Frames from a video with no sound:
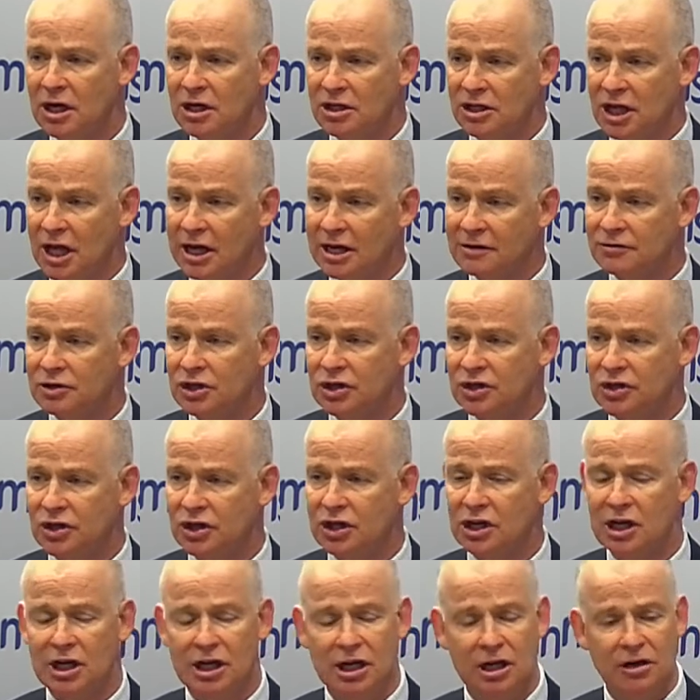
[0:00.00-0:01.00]
So that gives us a
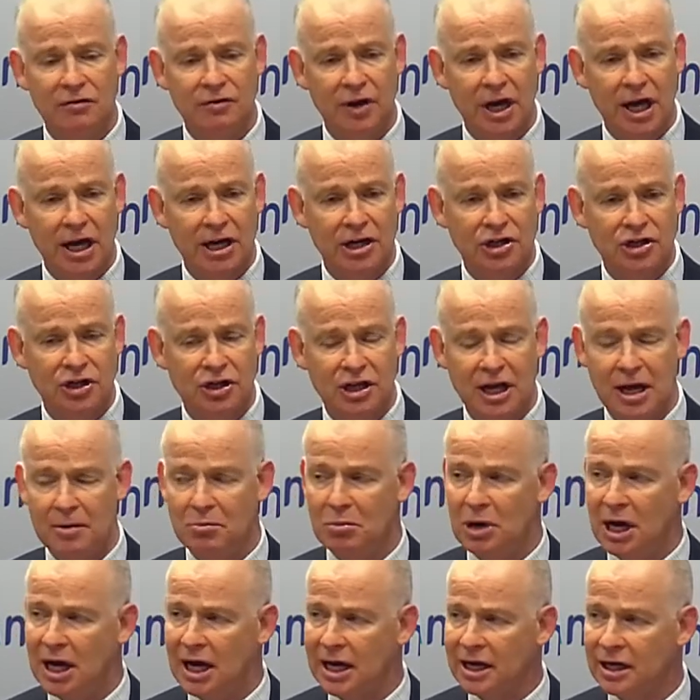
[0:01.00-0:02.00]
key advantage in
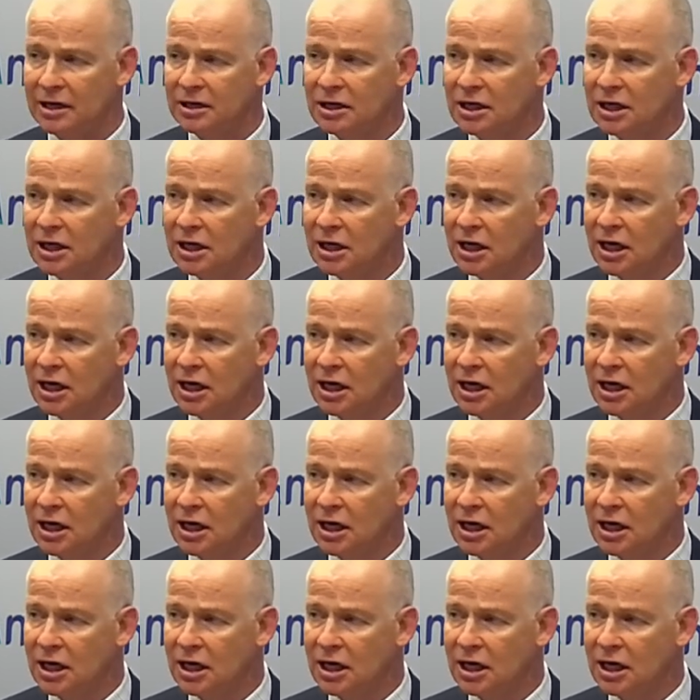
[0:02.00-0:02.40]
that market.